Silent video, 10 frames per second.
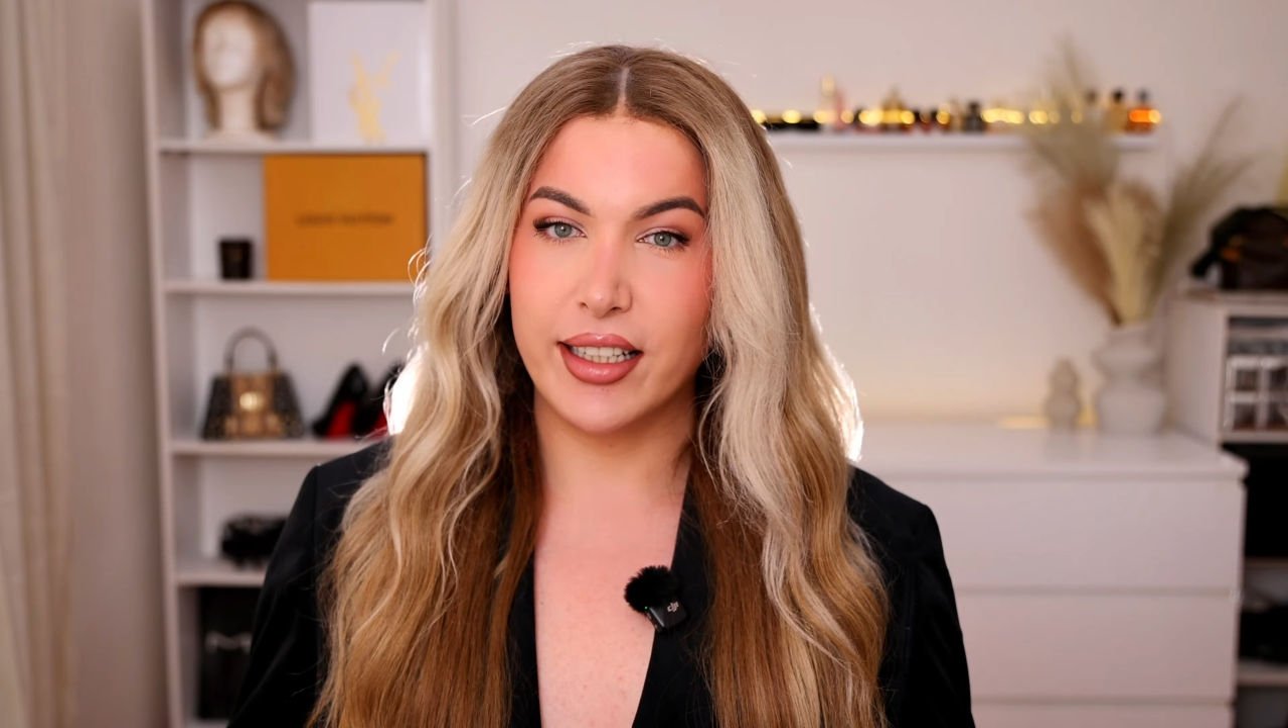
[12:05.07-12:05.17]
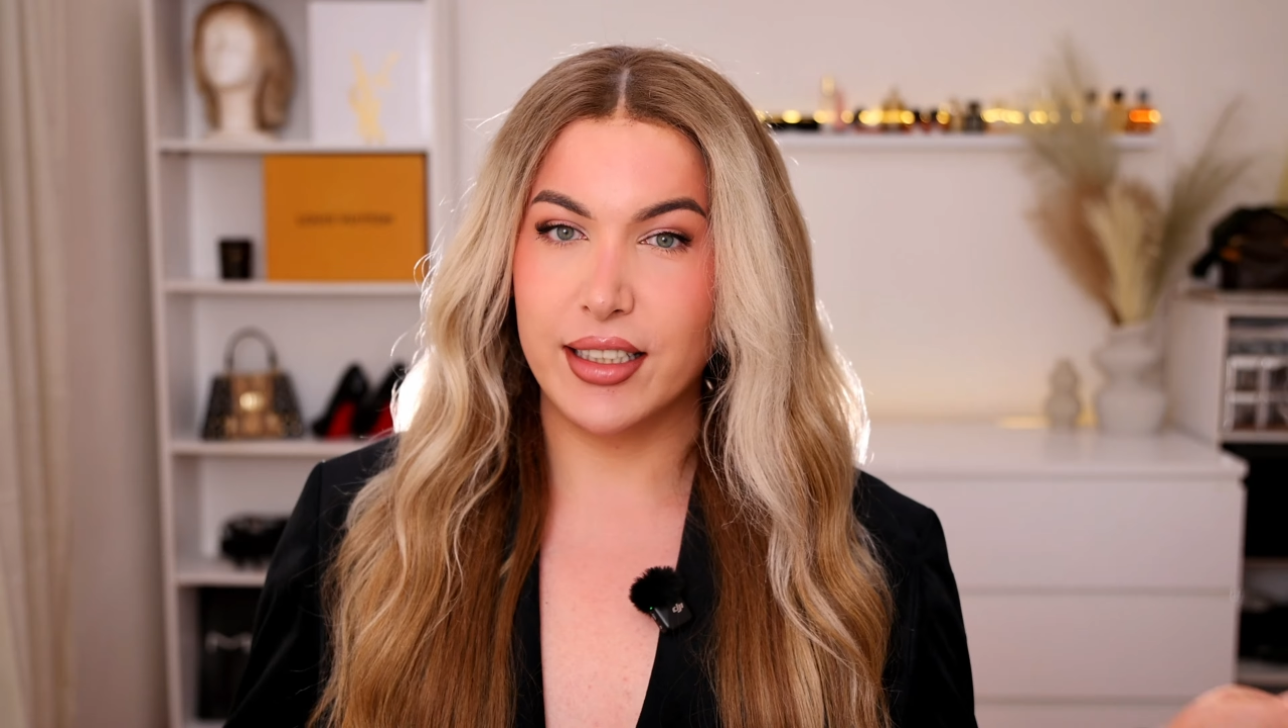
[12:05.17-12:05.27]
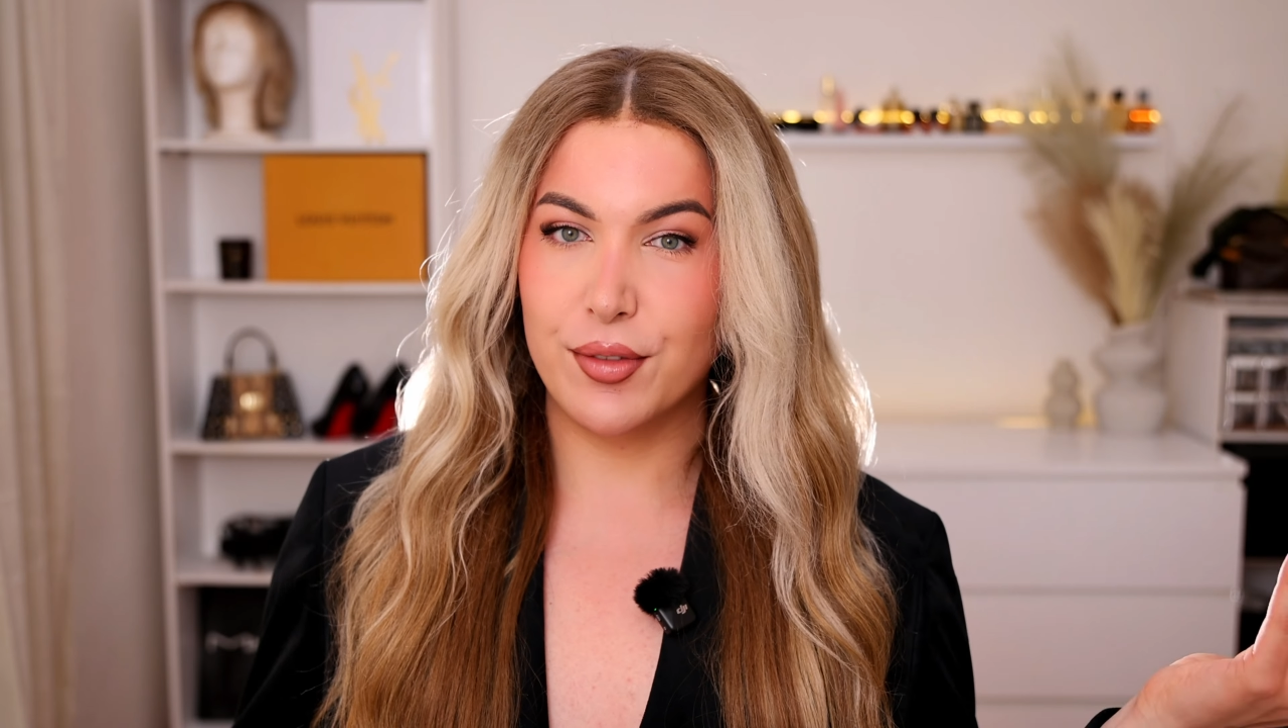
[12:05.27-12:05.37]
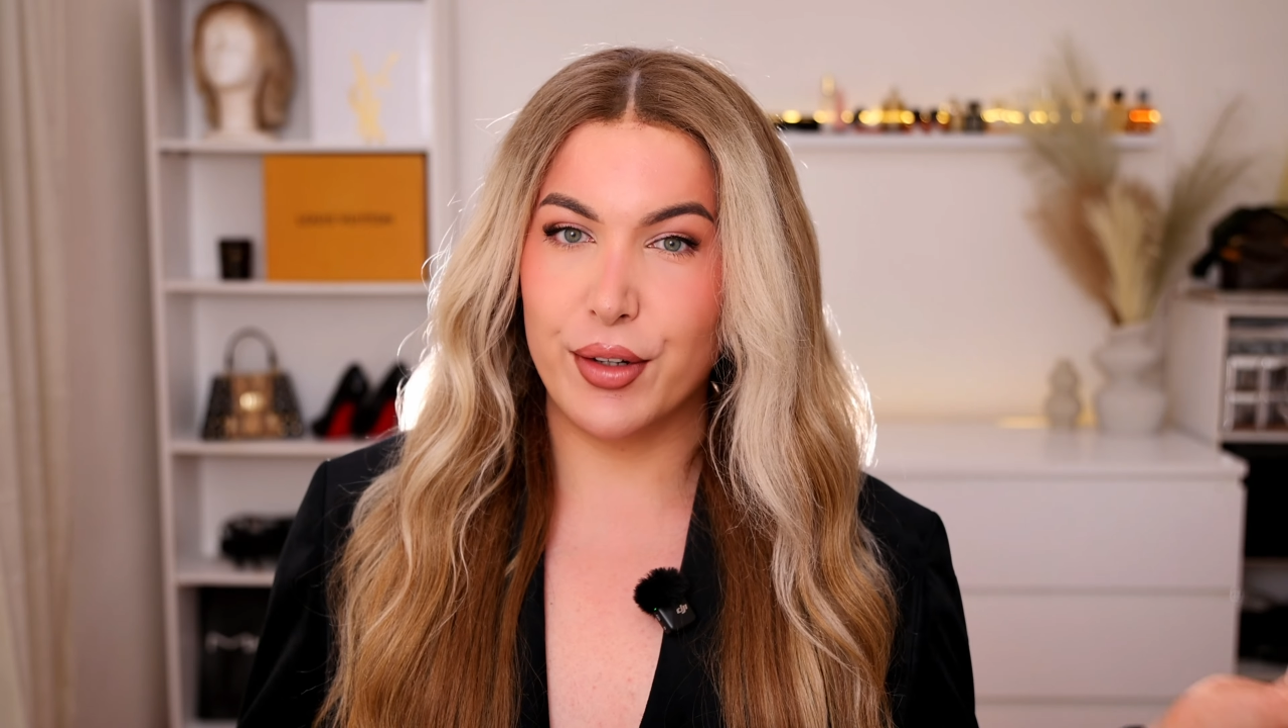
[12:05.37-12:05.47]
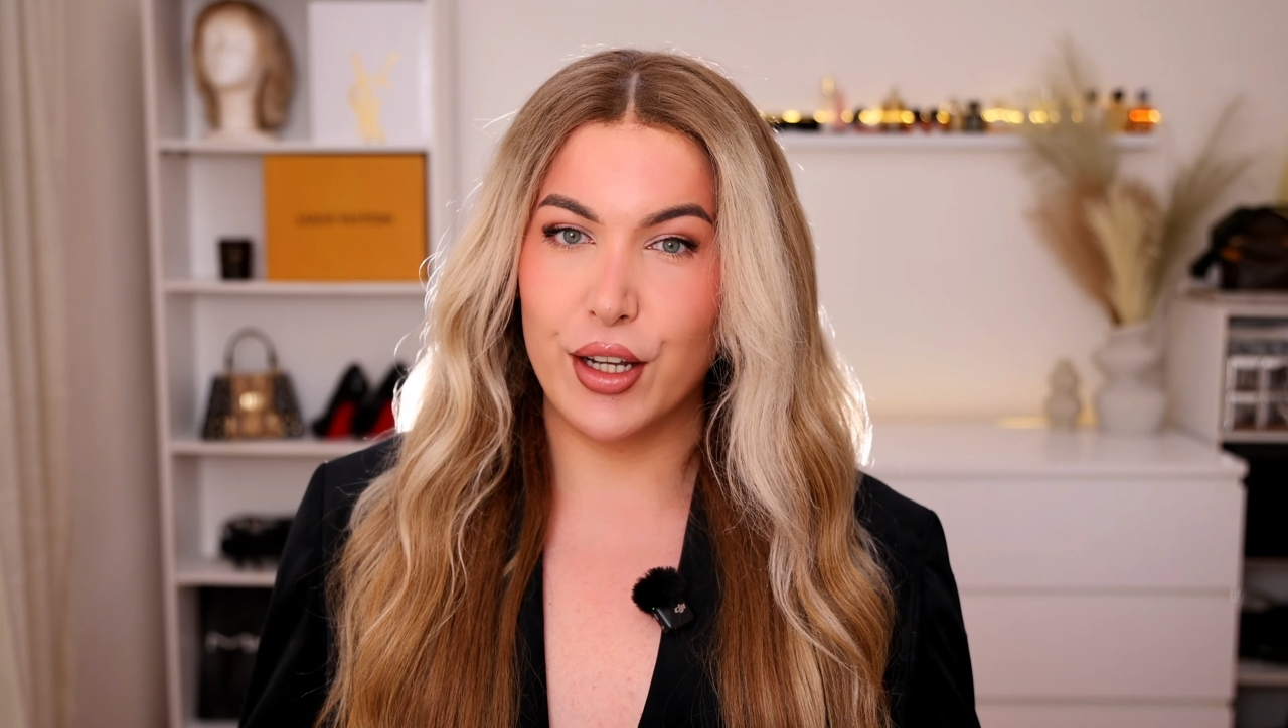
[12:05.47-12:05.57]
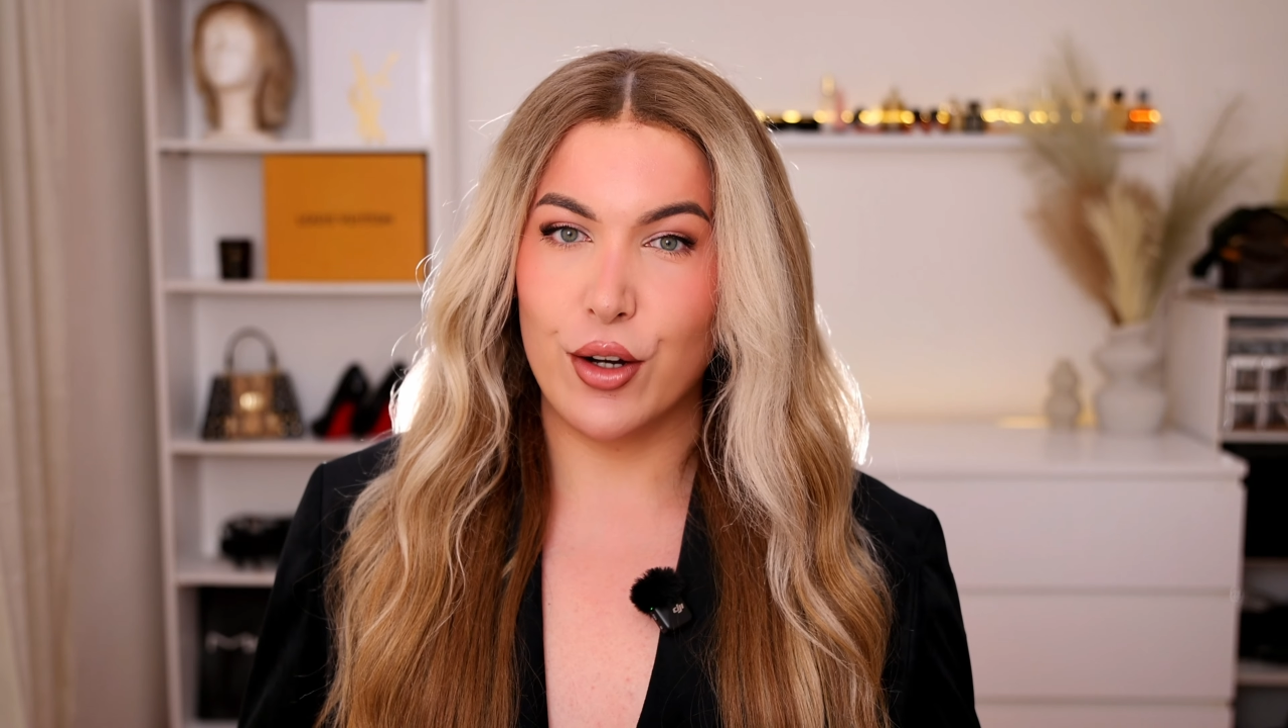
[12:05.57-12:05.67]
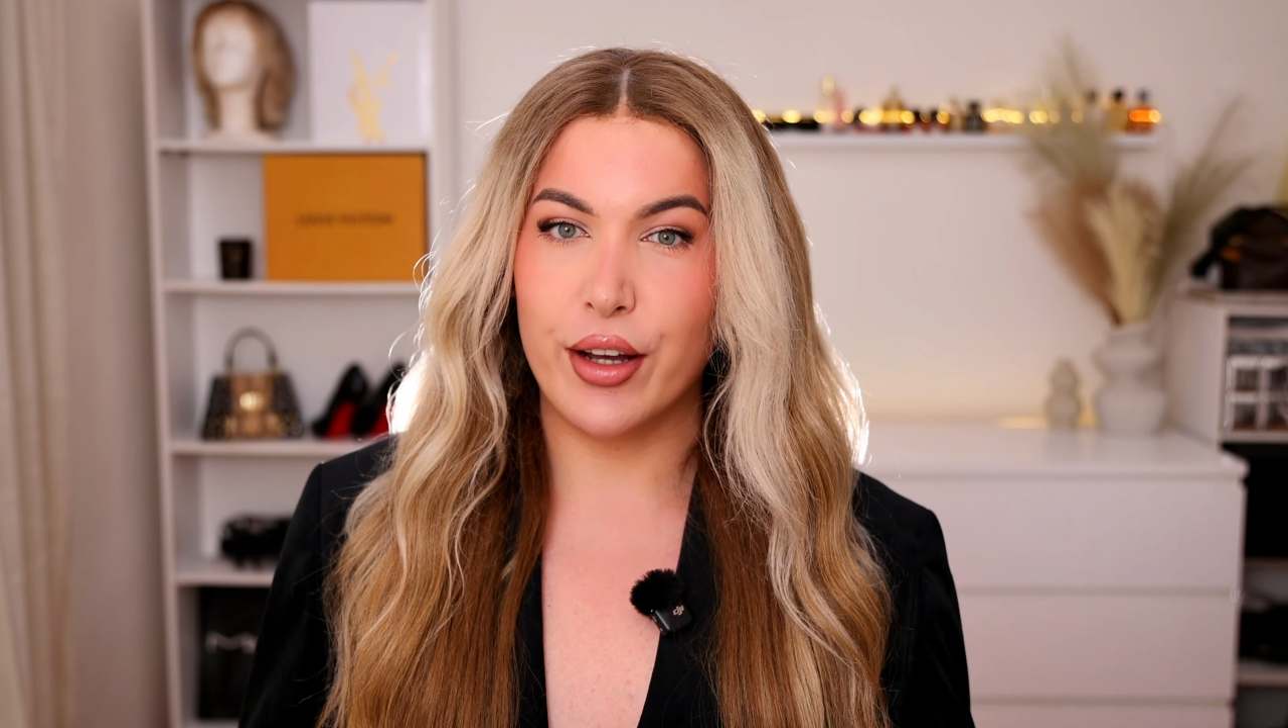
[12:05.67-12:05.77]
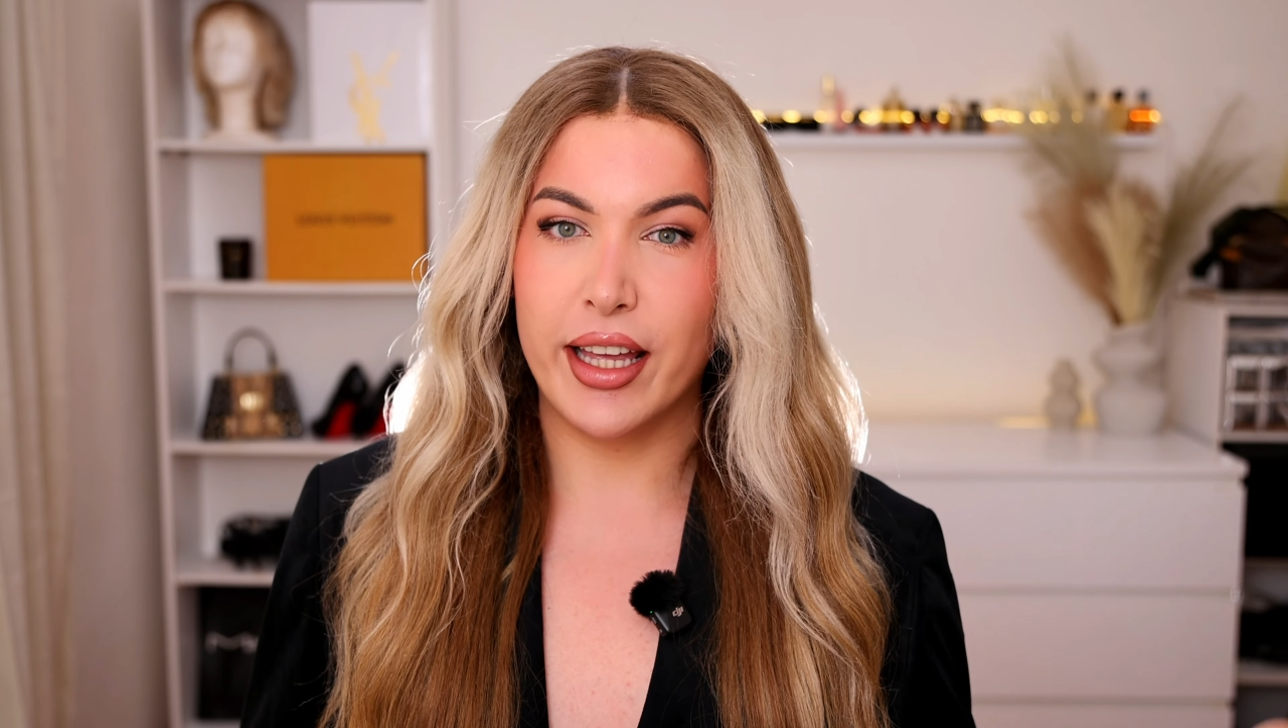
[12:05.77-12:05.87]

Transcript: like this video,